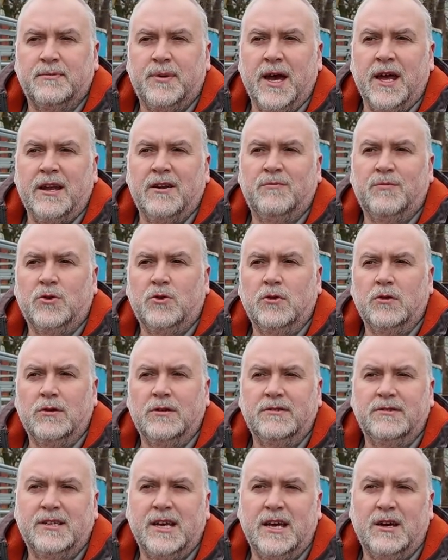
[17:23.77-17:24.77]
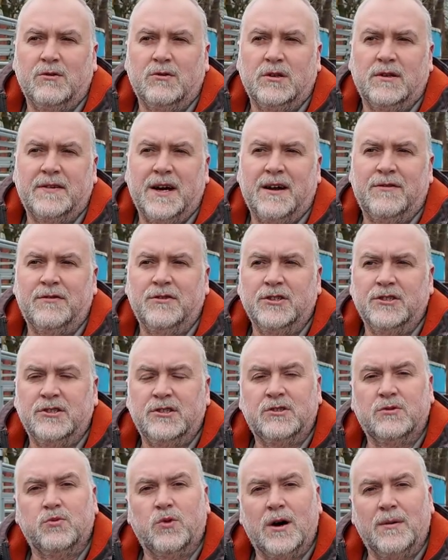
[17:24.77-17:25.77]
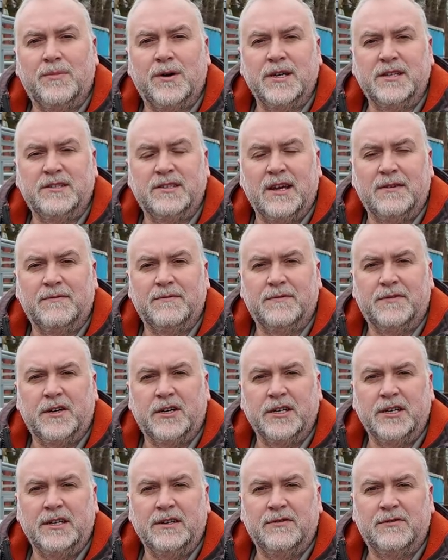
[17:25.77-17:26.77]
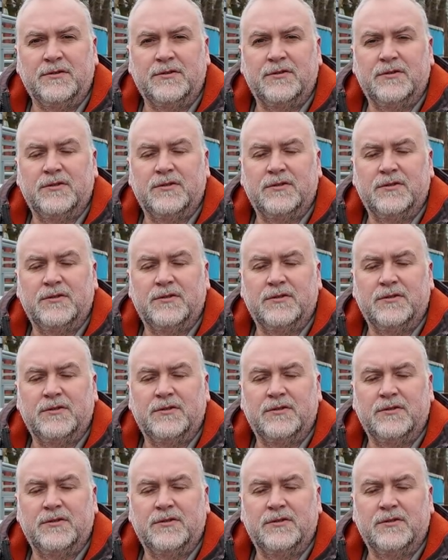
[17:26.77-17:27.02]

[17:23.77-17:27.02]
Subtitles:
The pen of bulls, they would have averaged 1.75